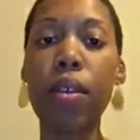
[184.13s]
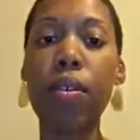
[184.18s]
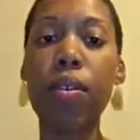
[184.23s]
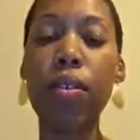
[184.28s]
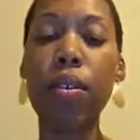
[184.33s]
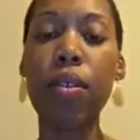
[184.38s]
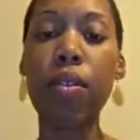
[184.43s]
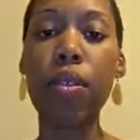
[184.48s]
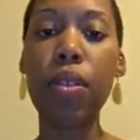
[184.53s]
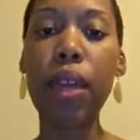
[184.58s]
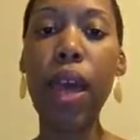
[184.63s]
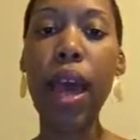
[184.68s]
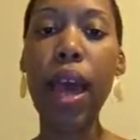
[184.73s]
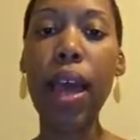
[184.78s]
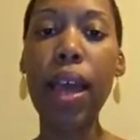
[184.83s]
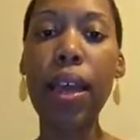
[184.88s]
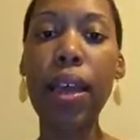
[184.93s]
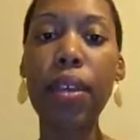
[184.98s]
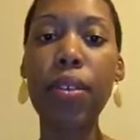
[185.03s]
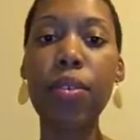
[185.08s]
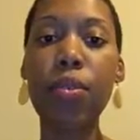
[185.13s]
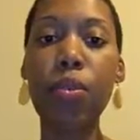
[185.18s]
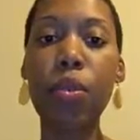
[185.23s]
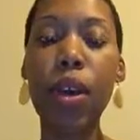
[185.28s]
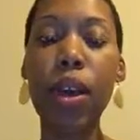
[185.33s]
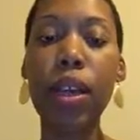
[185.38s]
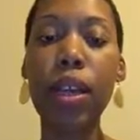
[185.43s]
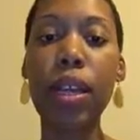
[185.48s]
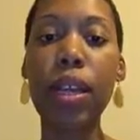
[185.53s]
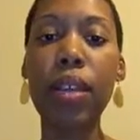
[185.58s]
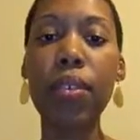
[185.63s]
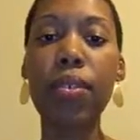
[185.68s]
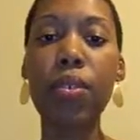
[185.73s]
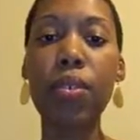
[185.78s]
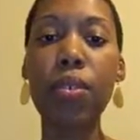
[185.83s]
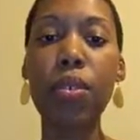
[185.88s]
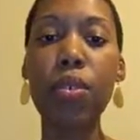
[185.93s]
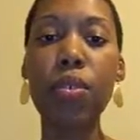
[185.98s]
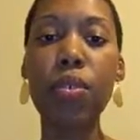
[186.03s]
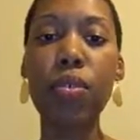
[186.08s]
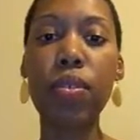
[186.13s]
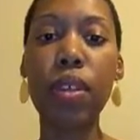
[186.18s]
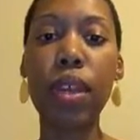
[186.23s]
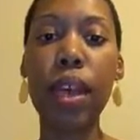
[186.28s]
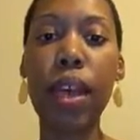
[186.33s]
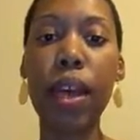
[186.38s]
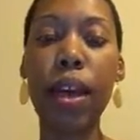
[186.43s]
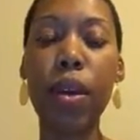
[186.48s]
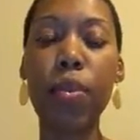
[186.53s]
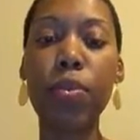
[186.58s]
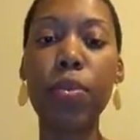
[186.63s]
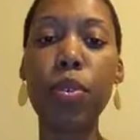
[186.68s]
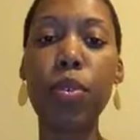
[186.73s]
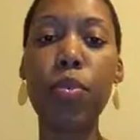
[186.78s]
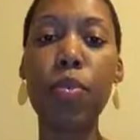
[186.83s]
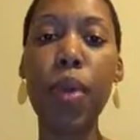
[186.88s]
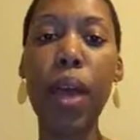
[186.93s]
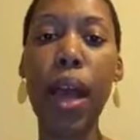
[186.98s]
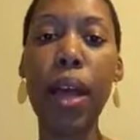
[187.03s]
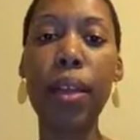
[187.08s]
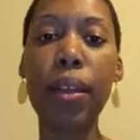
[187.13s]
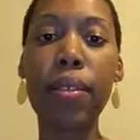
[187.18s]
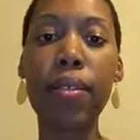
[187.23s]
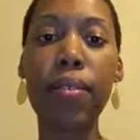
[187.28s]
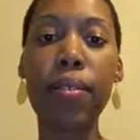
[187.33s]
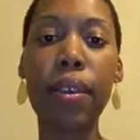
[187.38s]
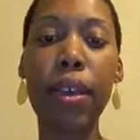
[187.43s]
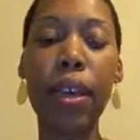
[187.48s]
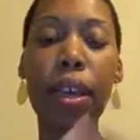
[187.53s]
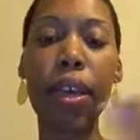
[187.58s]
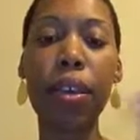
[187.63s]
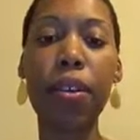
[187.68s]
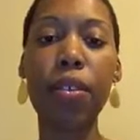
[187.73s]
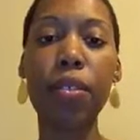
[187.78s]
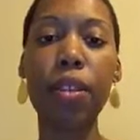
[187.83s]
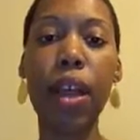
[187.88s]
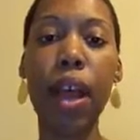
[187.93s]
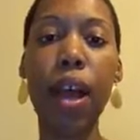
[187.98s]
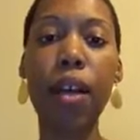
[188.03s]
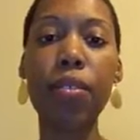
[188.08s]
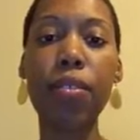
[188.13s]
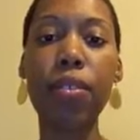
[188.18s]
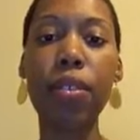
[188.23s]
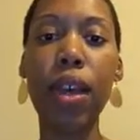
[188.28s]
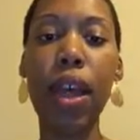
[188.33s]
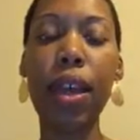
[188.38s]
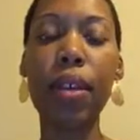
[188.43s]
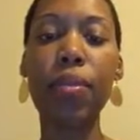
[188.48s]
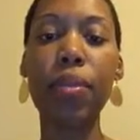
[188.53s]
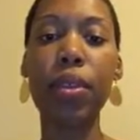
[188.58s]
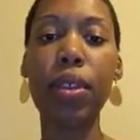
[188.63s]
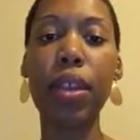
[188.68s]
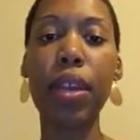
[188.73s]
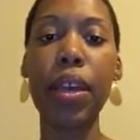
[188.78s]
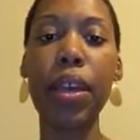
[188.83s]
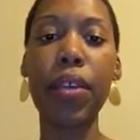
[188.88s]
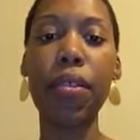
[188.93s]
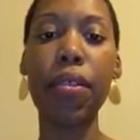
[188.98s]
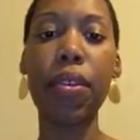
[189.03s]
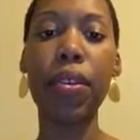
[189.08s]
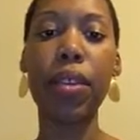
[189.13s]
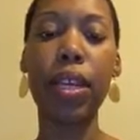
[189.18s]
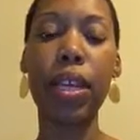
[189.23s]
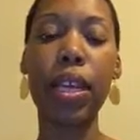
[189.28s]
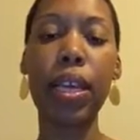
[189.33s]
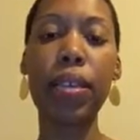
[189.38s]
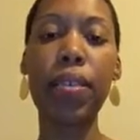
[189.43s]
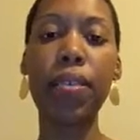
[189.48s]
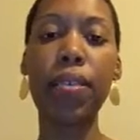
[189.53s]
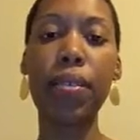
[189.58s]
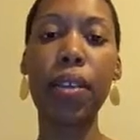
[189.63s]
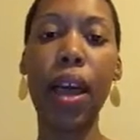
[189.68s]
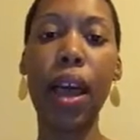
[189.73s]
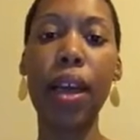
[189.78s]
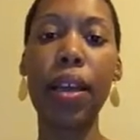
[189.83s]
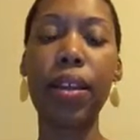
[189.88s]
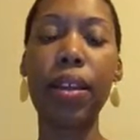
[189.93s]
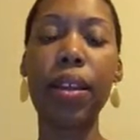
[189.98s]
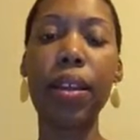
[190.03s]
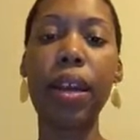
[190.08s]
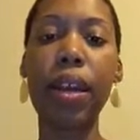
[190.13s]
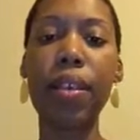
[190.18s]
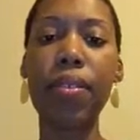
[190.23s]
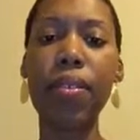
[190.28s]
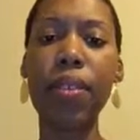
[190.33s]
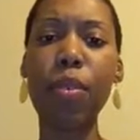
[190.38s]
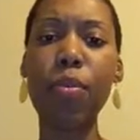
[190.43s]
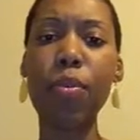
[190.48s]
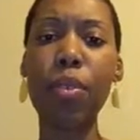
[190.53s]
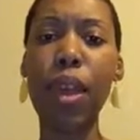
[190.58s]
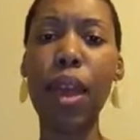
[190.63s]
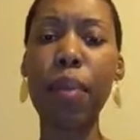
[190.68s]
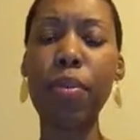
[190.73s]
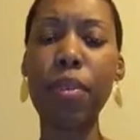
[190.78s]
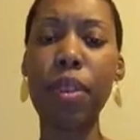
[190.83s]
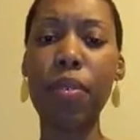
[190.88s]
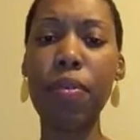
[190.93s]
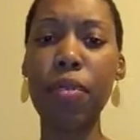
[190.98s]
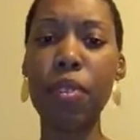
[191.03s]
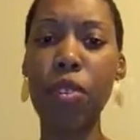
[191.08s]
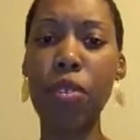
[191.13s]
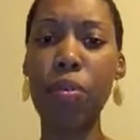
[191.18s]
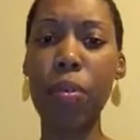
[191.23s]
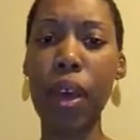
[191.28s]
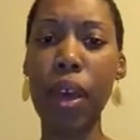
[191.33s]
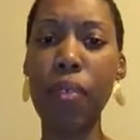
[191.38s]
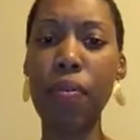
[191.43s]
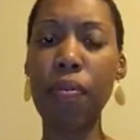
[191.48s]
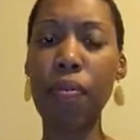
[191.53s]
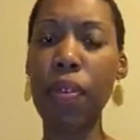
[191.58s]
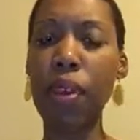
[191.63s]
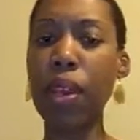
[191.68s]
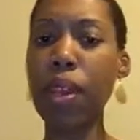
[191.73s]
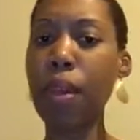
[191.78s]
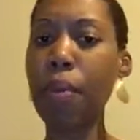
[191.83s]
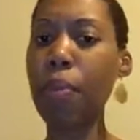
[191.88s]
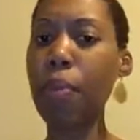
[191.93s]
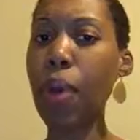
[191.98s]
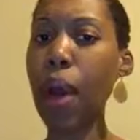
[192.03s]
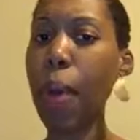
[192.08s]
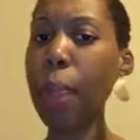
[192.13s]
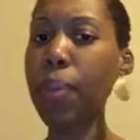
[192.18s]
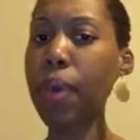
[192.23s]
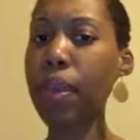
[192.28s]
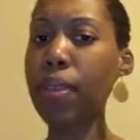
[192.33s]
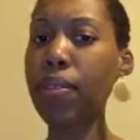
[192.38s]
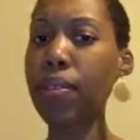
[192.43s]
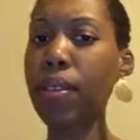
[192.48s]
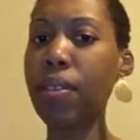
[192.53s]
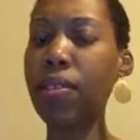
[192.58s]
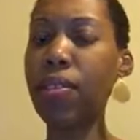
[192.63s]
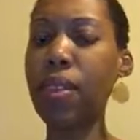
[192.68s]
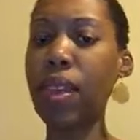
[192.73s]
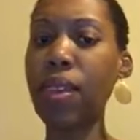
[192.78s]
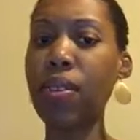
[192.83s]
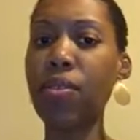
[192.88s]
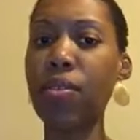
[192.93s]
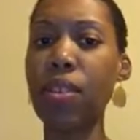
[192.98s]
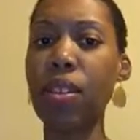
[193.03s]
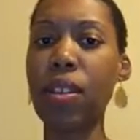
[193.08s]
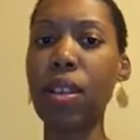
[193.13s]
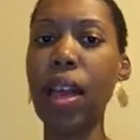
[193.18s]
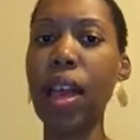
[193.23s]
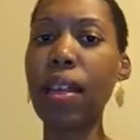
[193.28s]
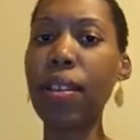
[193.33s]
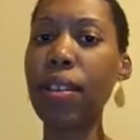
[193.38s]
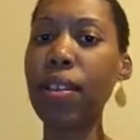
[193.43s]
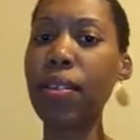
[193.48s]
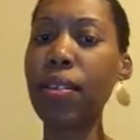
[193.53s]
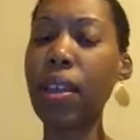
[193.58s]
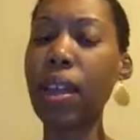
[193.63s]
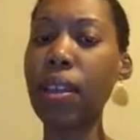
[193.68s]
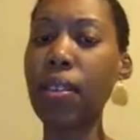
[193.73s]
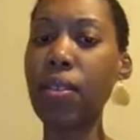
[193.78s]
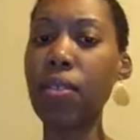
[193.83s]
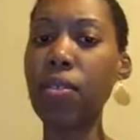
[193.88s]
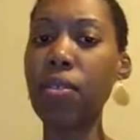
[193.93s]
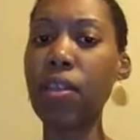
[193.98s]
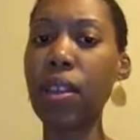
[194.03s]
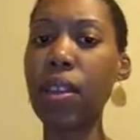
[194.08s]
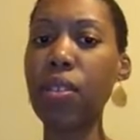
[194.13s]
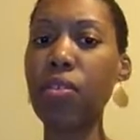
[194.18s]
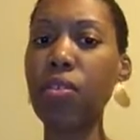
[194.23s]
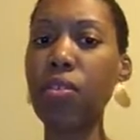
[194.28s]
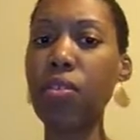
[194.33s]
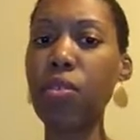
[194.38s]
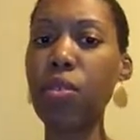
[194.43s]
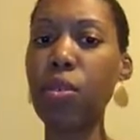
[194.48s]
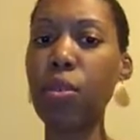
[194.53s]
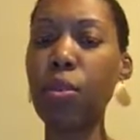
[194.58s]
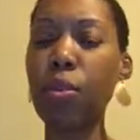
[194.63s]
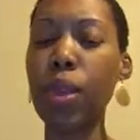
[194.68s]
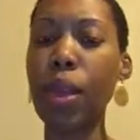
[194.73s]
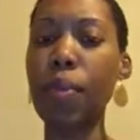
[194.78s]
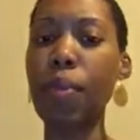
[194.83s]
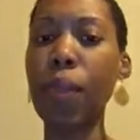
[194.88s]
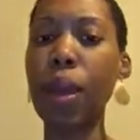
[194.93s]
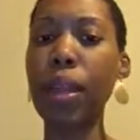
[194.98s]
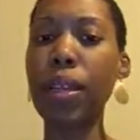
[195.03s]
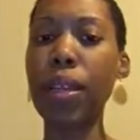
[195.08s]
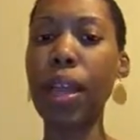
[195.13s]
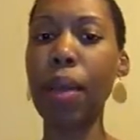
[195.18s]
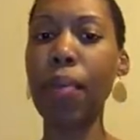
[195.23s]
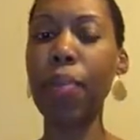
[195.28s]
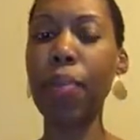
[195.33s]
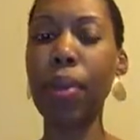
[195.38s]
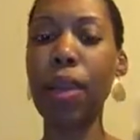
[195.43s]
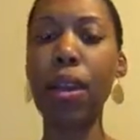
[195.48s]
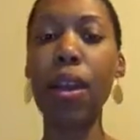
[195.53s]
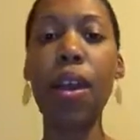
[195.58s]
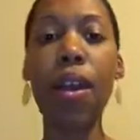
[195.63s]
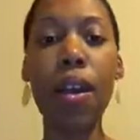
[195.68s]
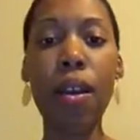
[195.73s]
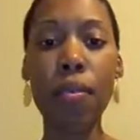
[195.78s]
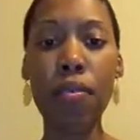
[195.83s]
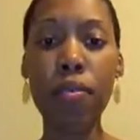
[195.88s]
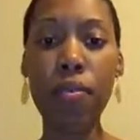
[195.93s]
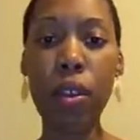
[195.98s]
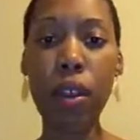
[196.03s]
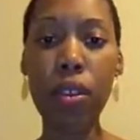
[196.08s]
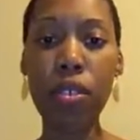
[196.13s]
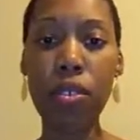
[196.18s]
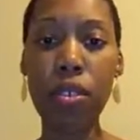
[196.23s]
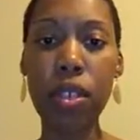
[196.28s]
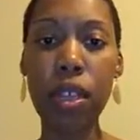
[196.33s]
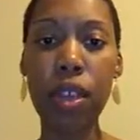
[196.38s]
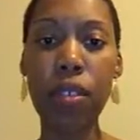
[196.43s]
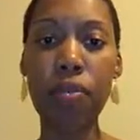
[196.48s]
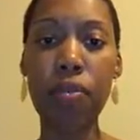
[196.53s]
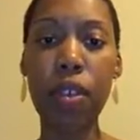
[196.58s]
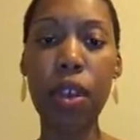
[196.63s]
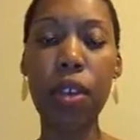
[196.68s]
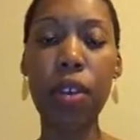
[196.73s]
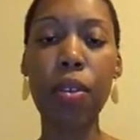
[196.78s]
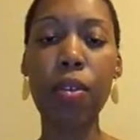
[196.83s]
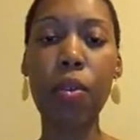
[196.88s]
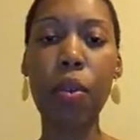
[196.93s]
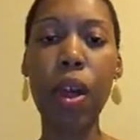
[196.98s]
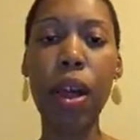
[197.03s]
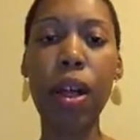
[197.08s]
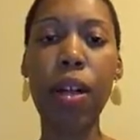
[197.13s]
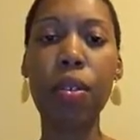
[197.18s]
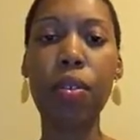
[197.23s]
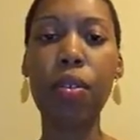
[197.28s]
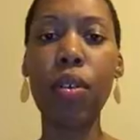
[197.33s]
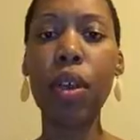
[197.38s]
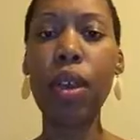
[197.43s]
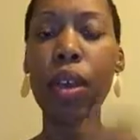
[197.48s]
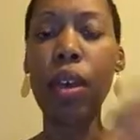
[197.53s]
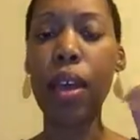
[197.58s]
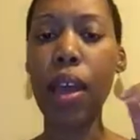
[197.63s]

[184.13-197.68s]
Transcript: So that is what is used to help to balance the air on the outside with the air on the inside. And sometimes even you might feel a popping sensation. That is that Eustachian tube that might not be functioning very well.